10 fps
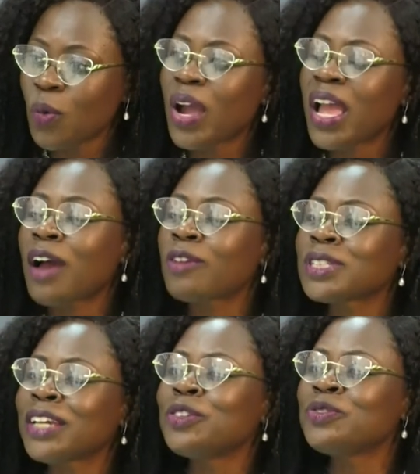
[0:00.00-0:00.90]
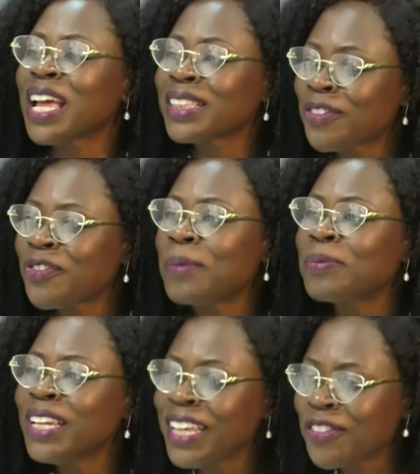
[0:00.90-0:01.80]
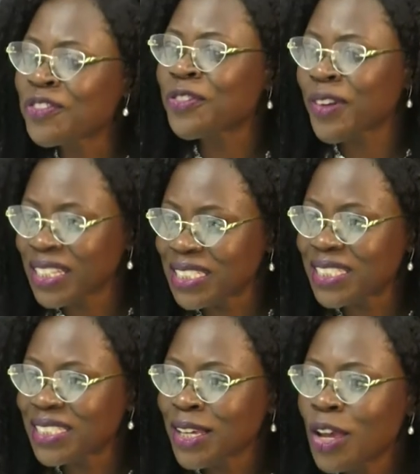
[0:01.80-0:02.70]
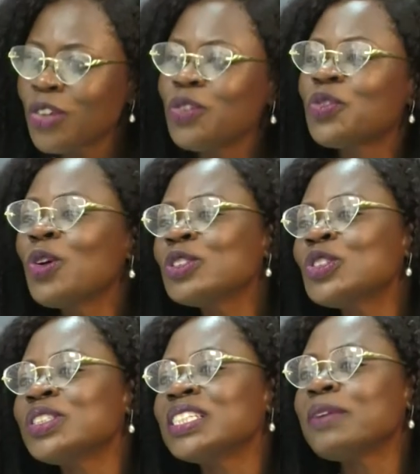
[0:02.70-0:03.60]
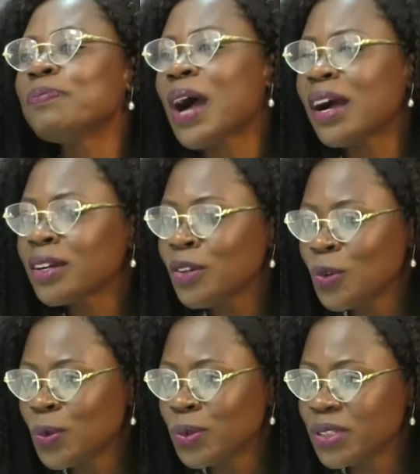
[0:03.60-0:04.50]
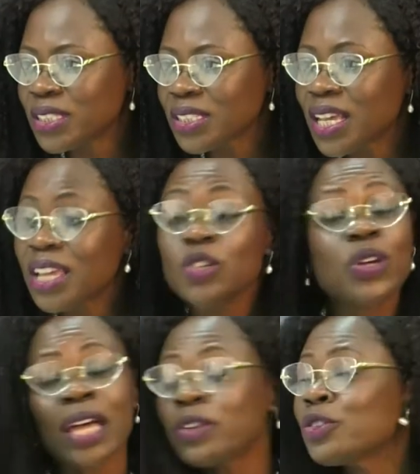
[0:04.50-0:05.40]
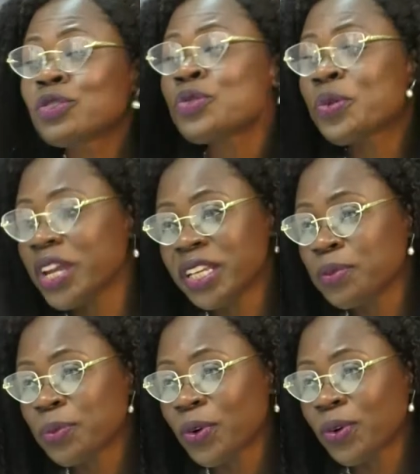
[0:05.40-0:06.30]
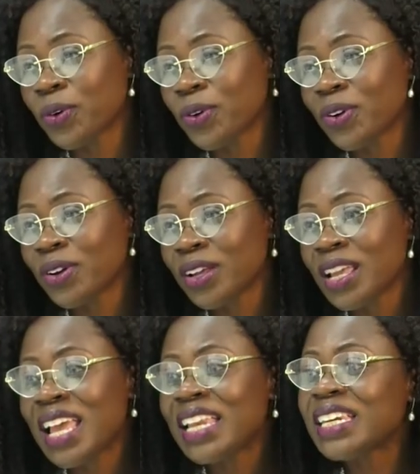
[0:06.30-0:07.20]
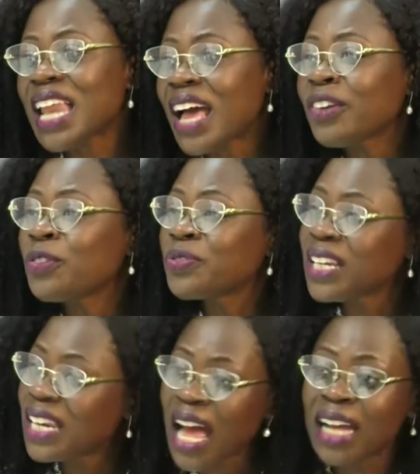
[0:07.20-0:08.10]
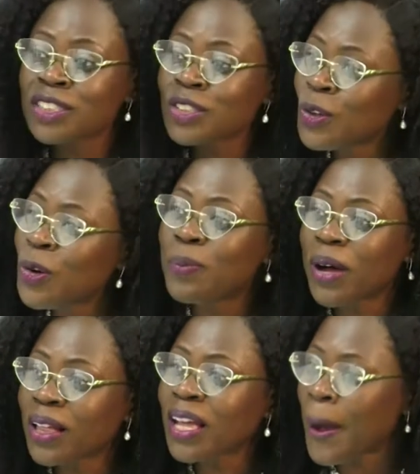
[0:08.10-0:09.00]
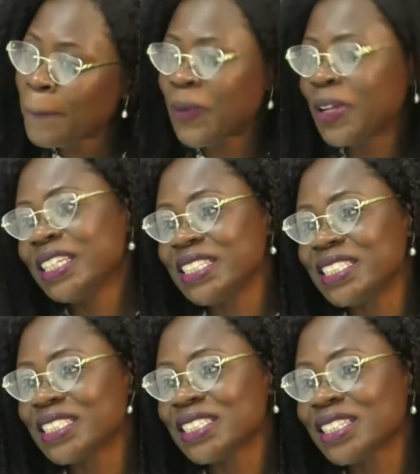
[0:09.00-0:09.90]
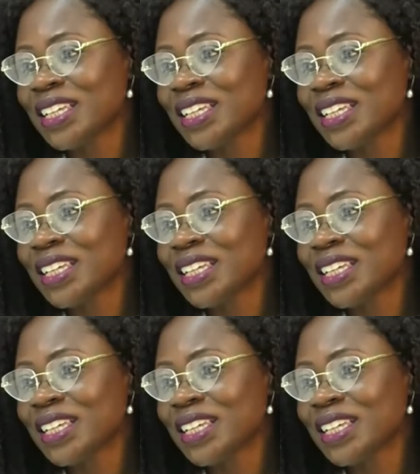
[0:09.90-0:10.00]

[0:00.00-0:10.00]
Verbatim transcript: where, after you've done the family and friends, you've gone to take bank loans, you cannot grow anymore. None of the large global companies